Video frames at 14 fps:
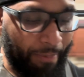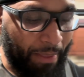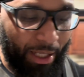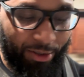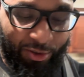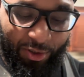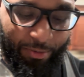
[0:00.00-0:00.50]

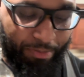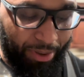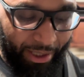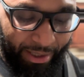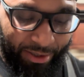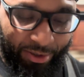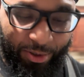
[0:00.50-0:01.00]
And just put
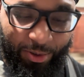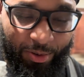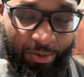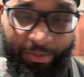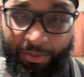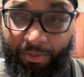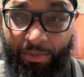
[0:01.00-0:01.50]
it
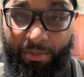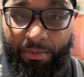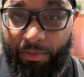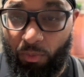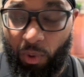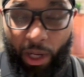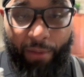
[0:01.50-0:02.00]
into
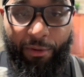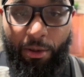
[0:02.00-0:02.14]
whatever